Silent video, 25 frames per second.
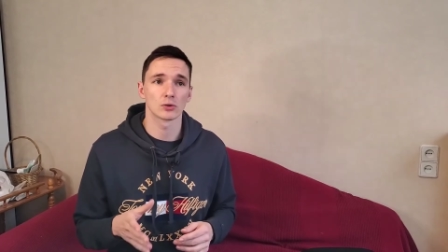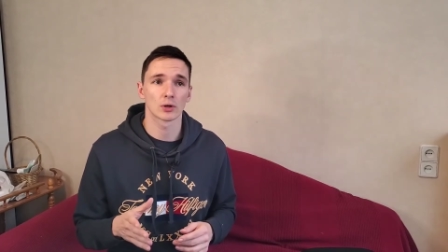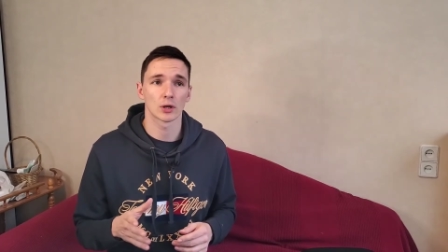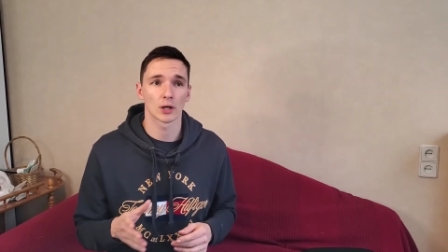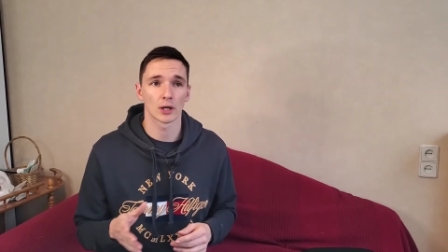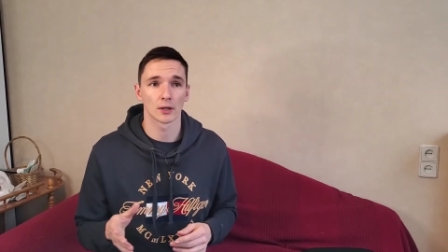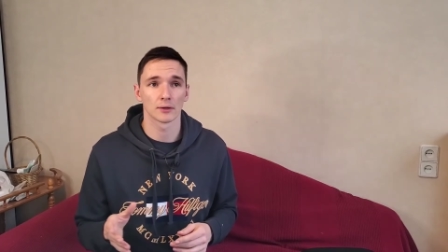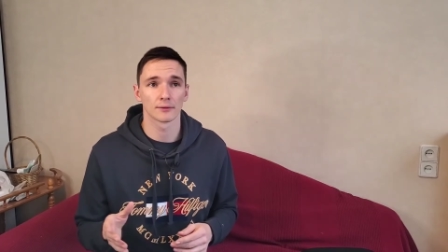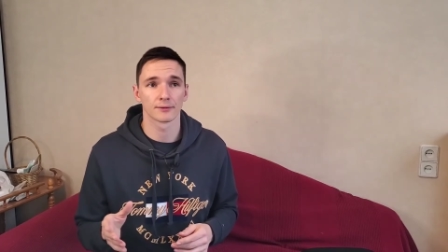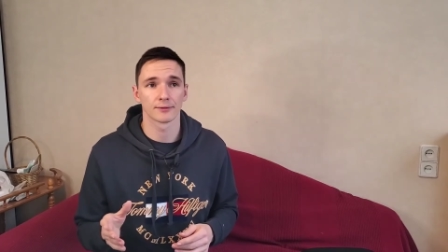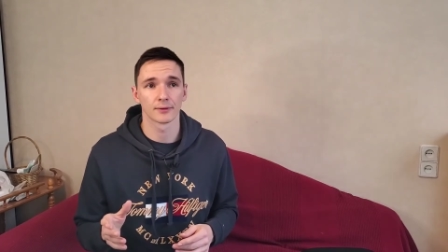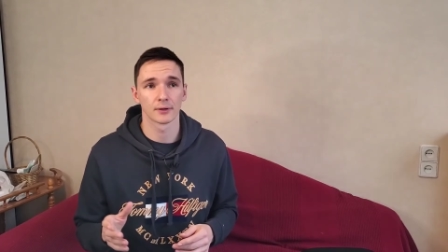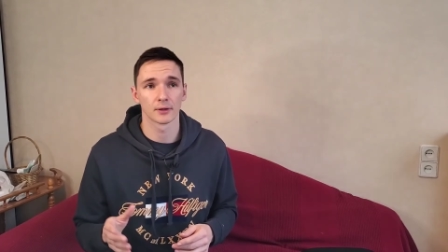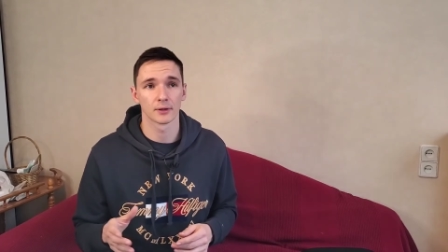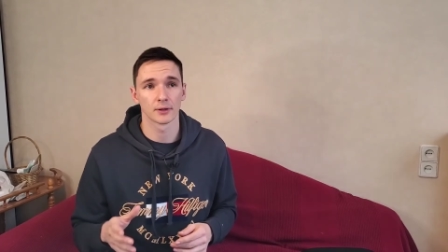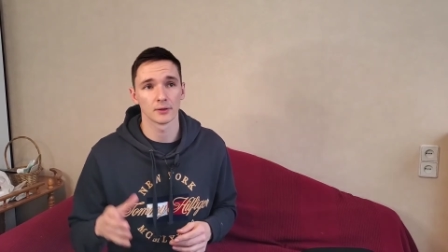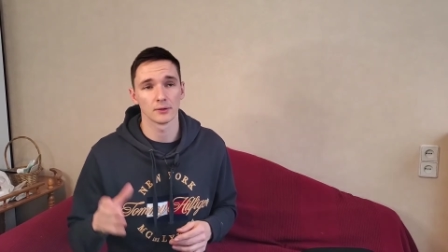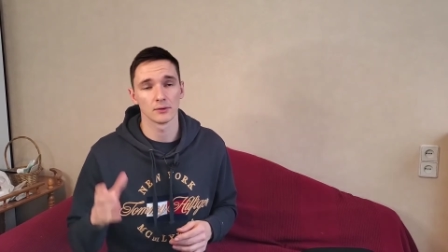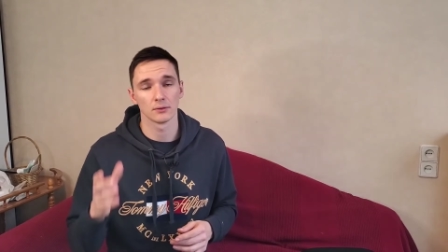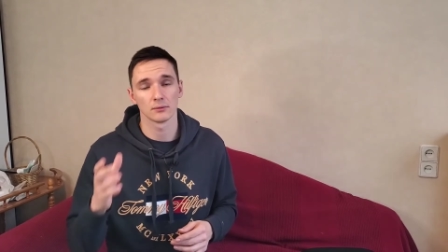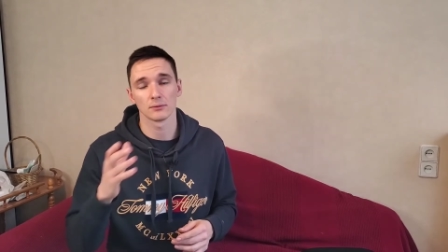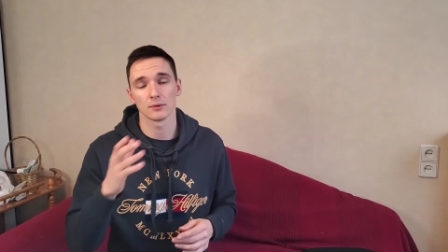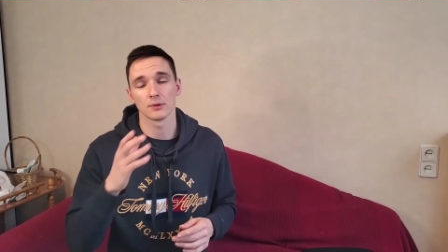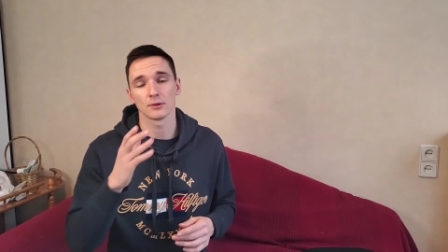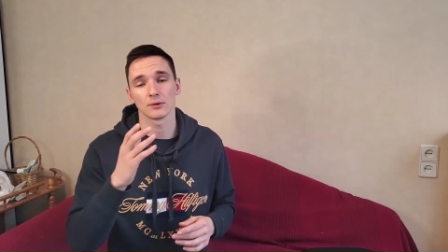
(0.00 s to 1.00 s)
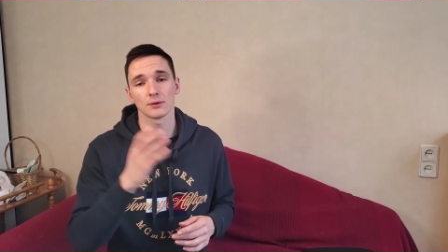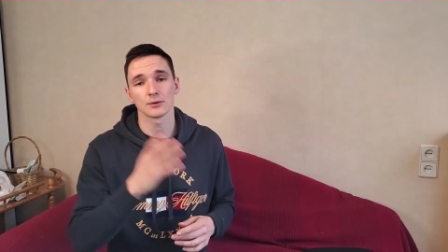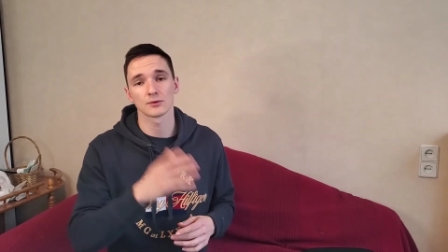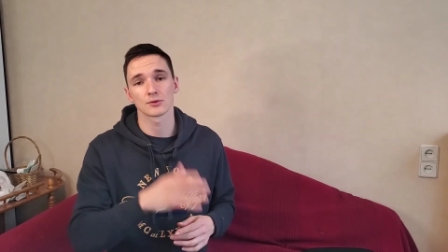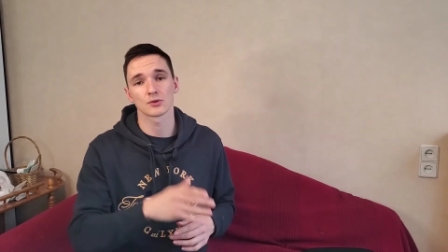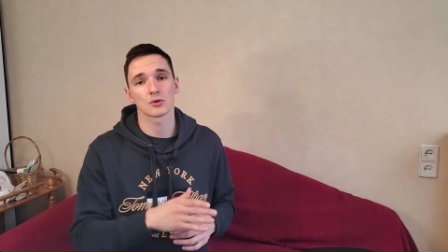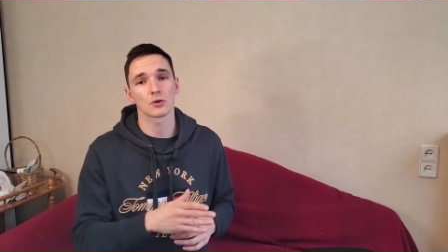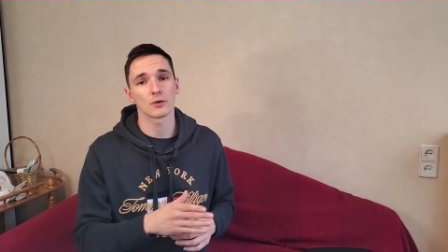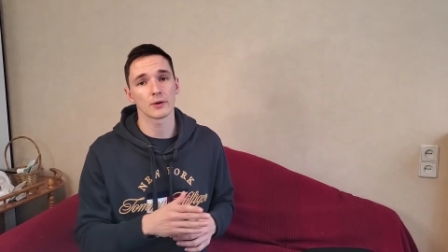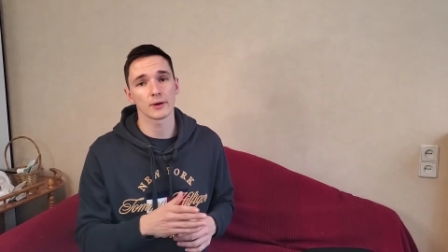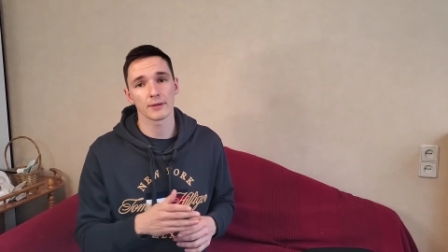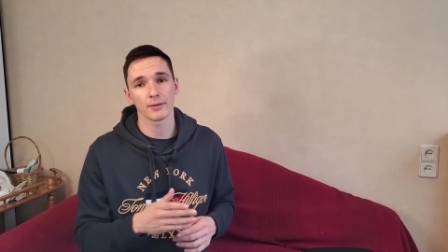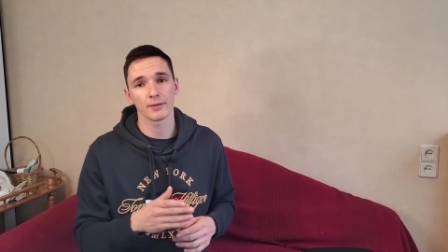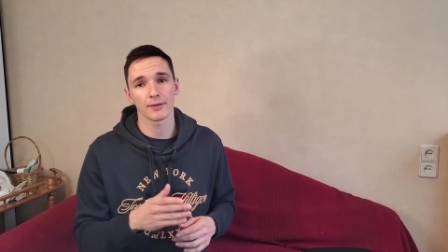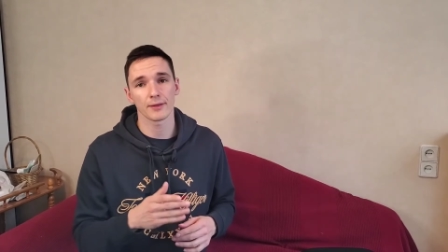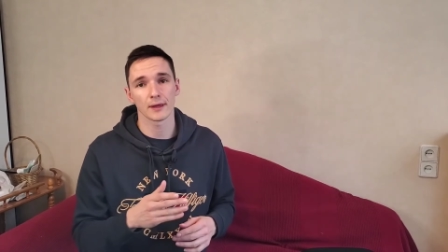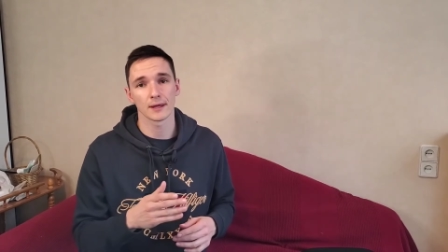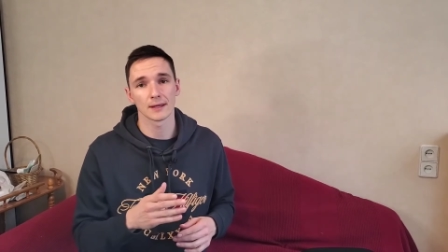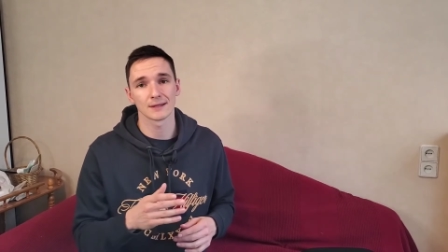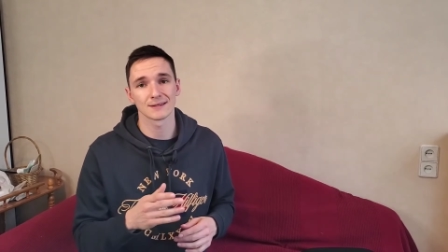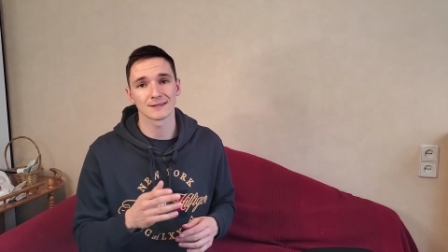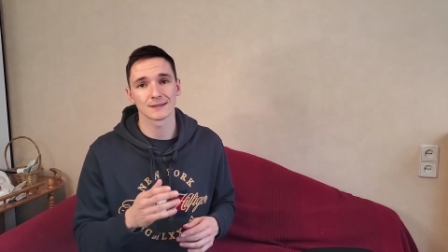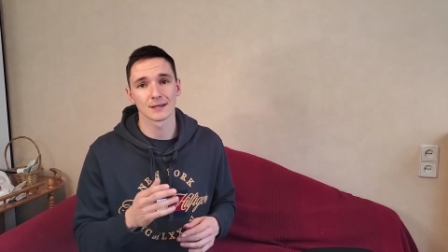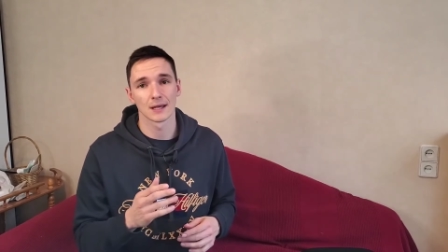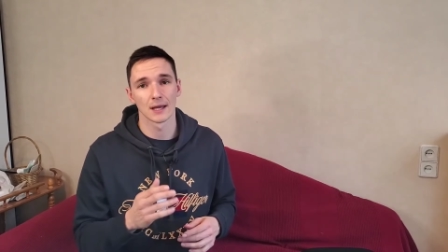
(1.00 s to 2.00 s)
kind of you you can try
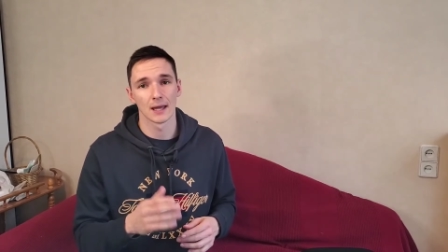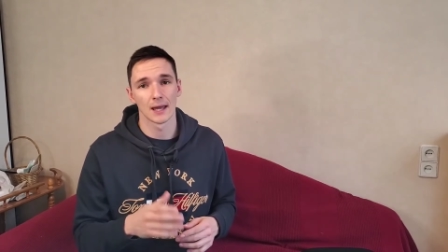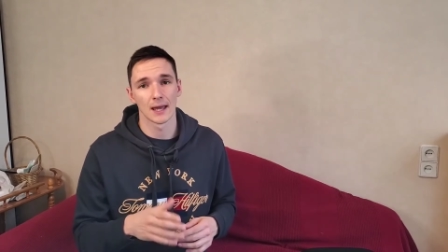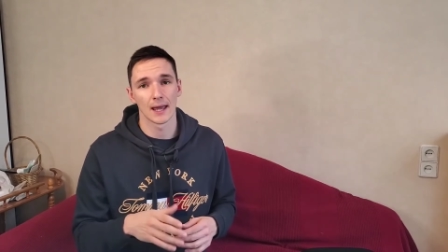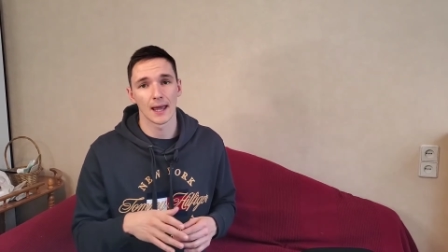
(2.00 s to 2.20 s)
things